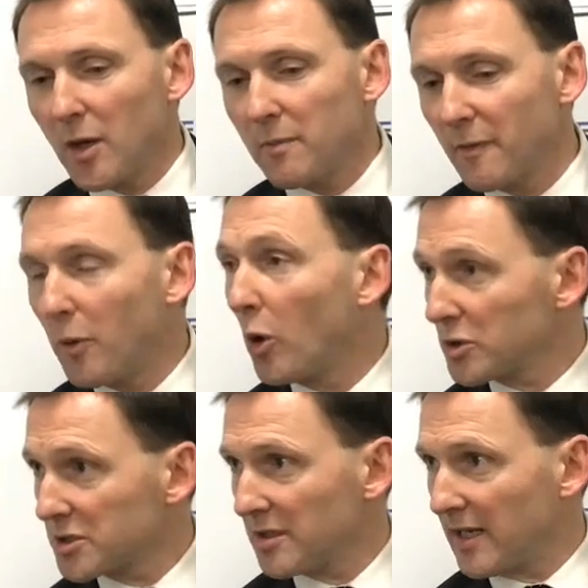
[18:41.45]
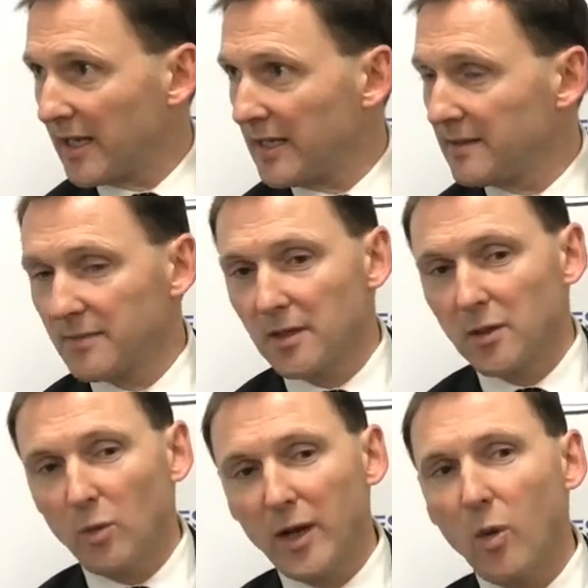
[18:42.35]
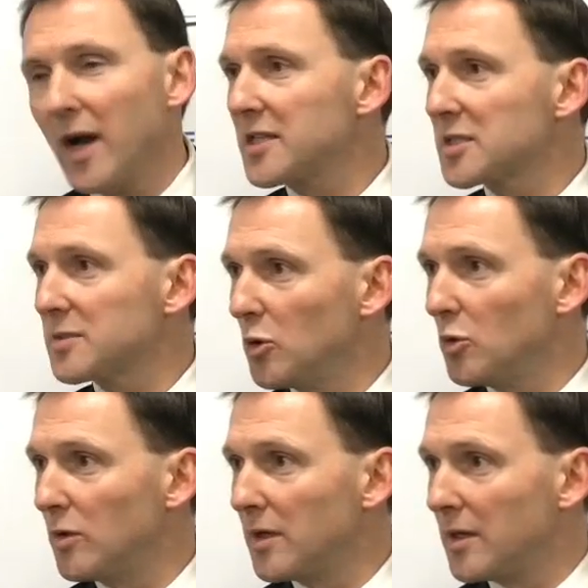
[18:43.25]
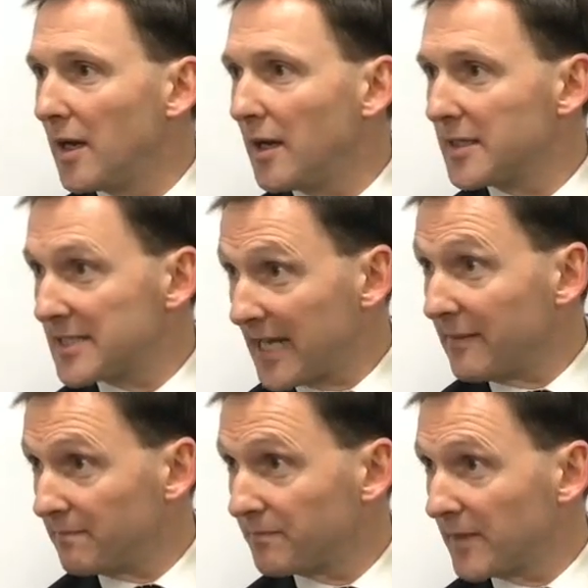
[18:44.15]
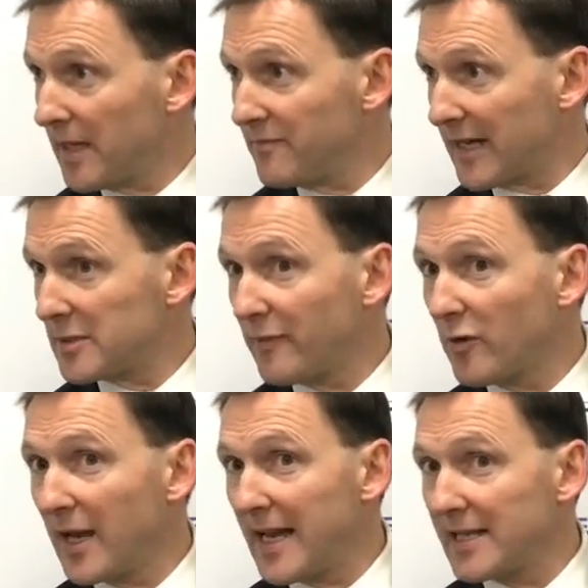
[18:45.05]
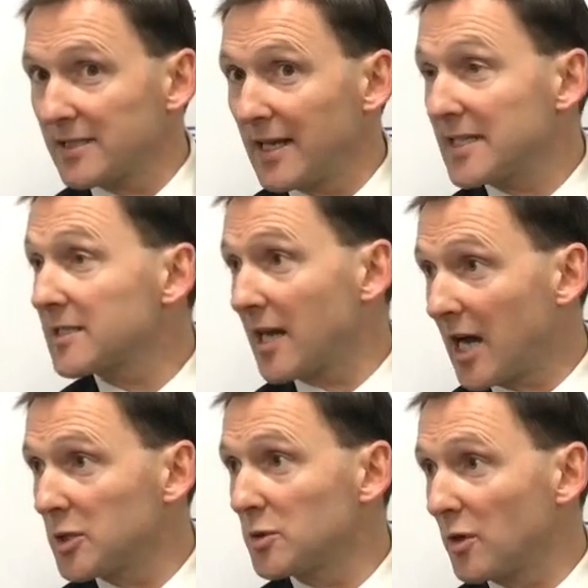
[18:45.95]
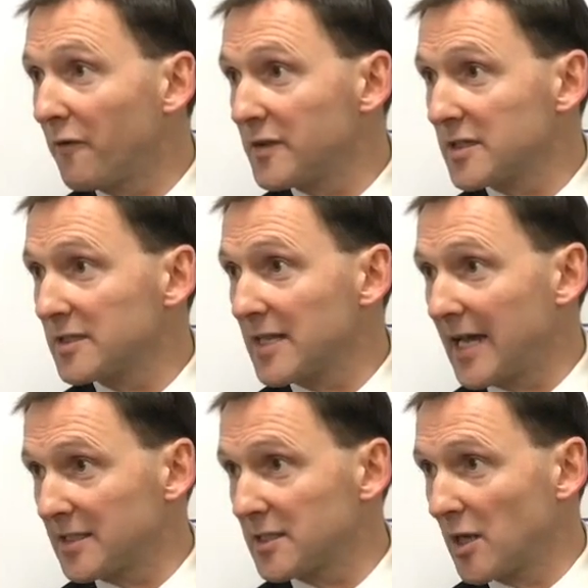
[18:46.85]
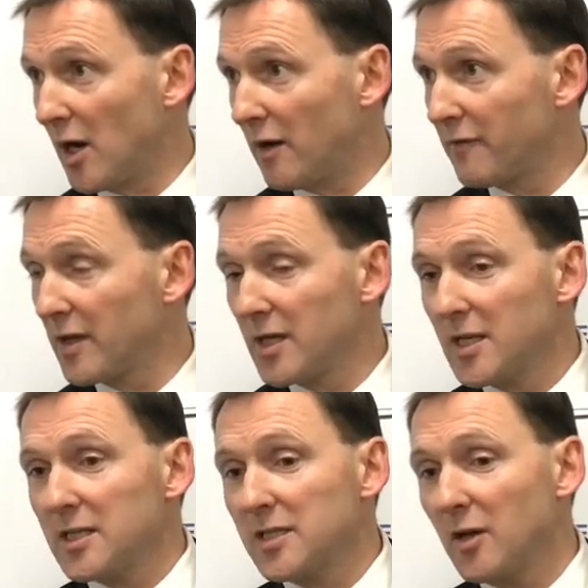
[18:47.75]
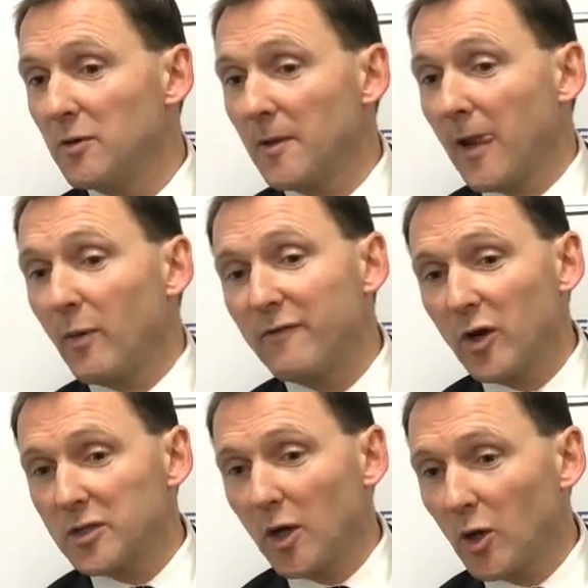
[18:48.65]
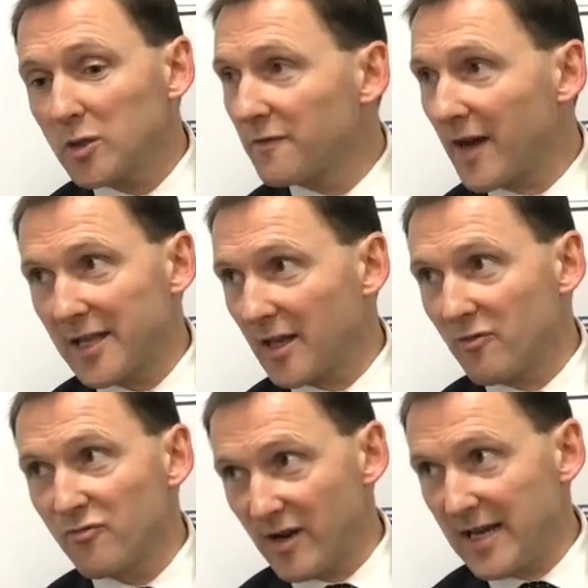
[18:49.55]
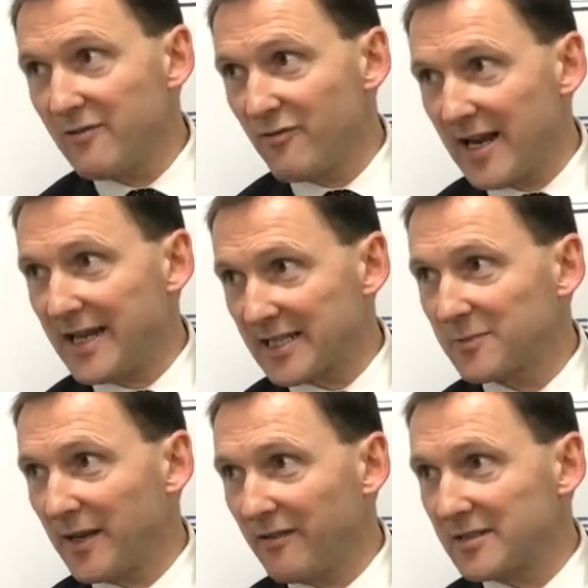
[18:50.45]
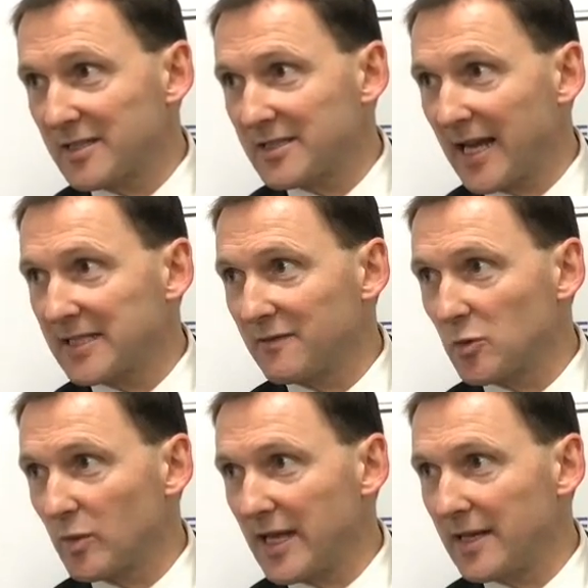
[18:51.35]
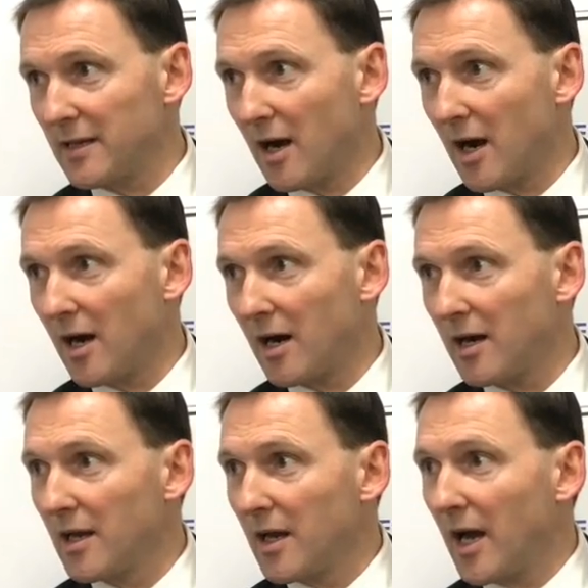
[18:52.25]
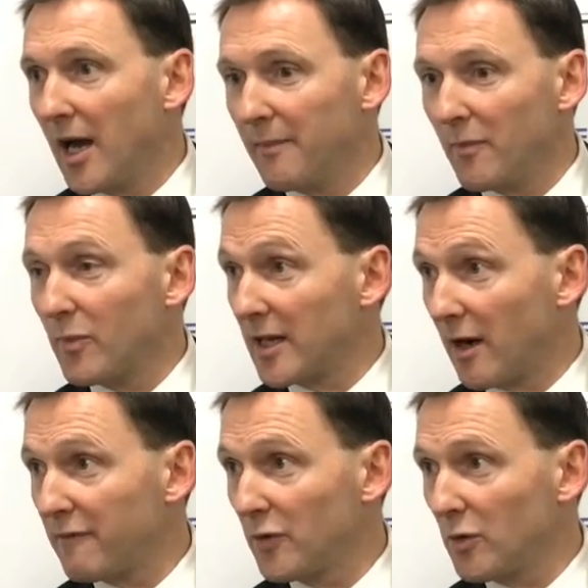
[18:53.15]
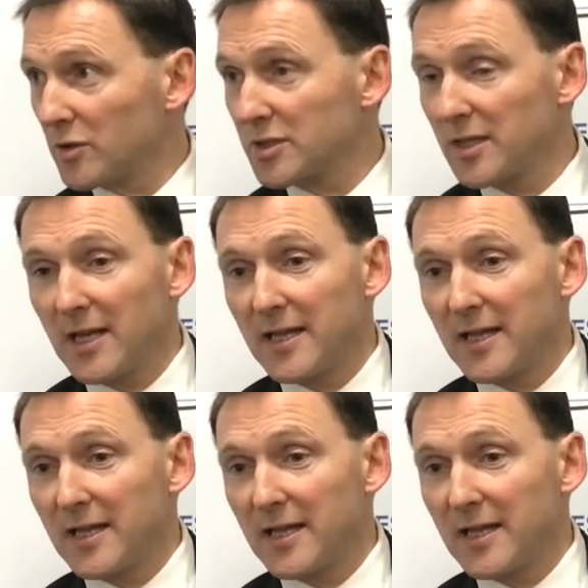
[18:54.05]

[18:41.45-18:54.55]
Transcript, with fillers: Proportionately, we're quite a small team in reality. We've got a less, less than 100 officers and staff. So we've got a lot of other really, really experienced detectives within our, um, within our force.